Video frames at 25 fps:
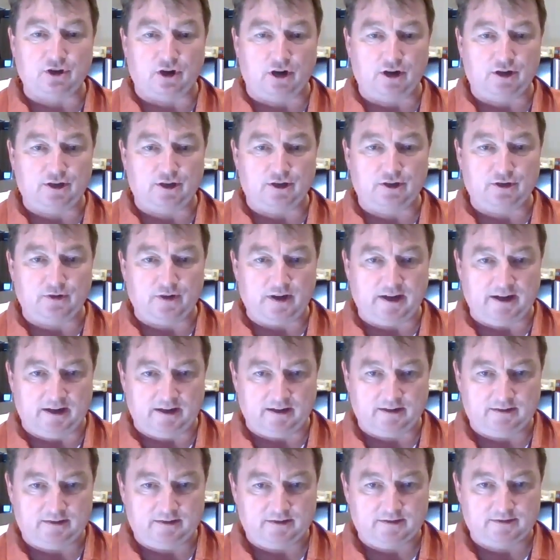darker
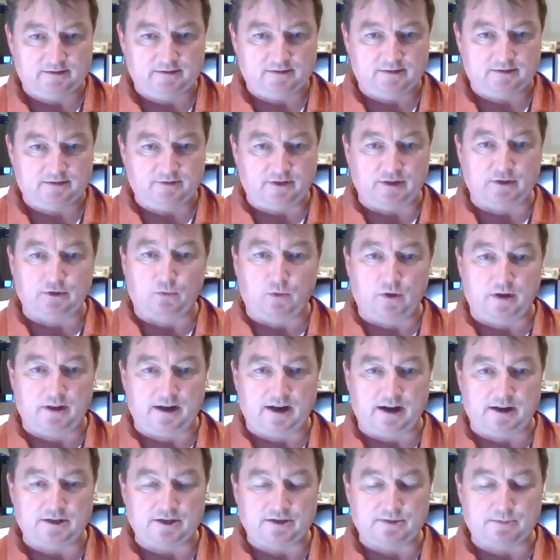green than the one that
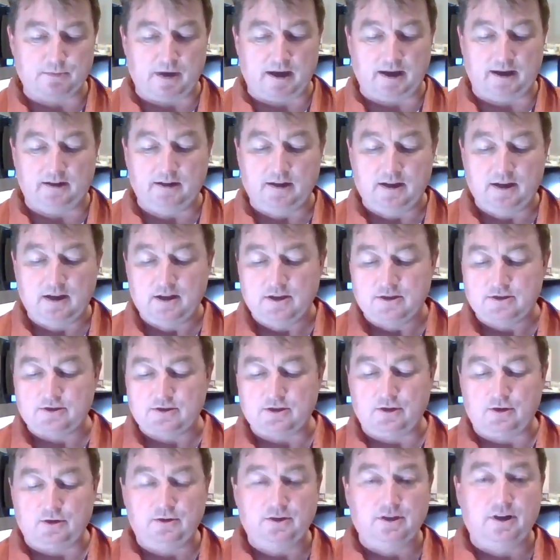I just made.
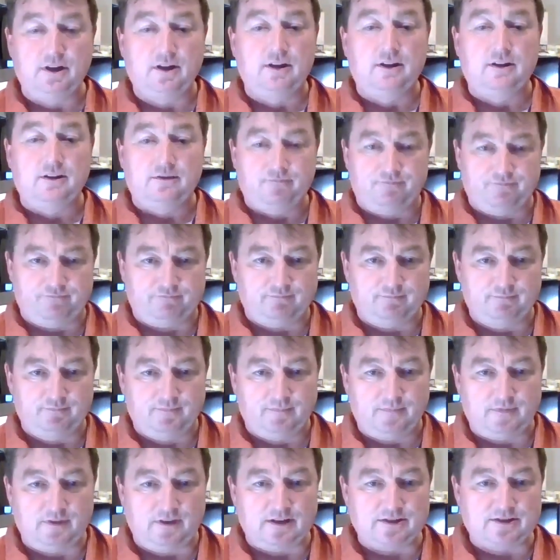So
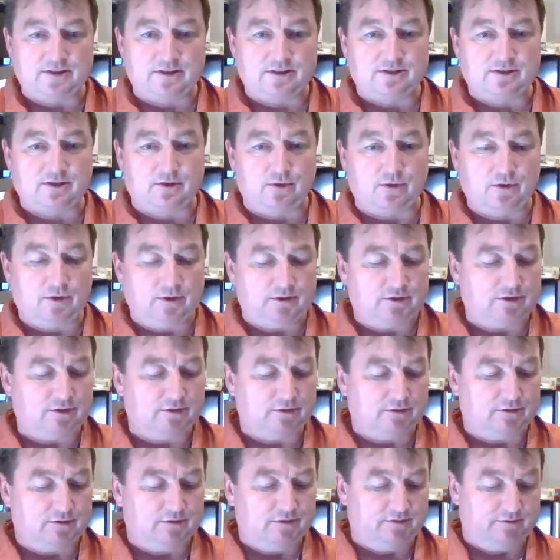this is going
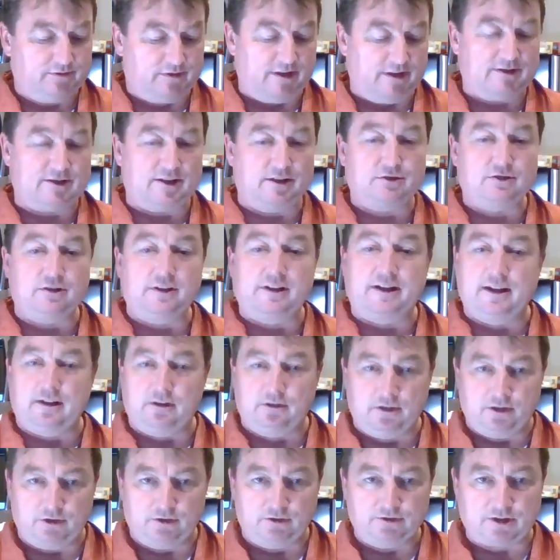to essentially get a
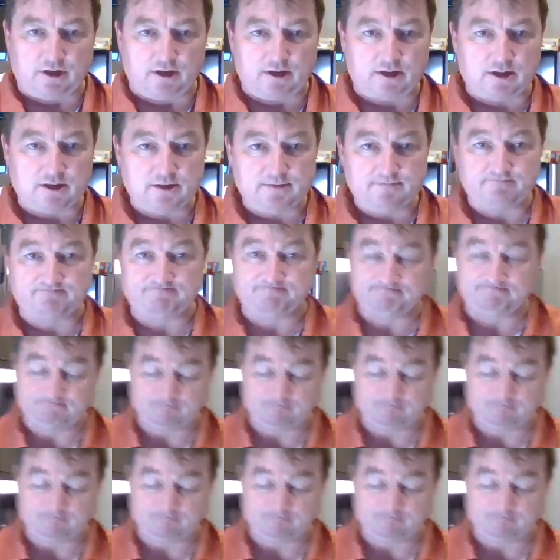little darker.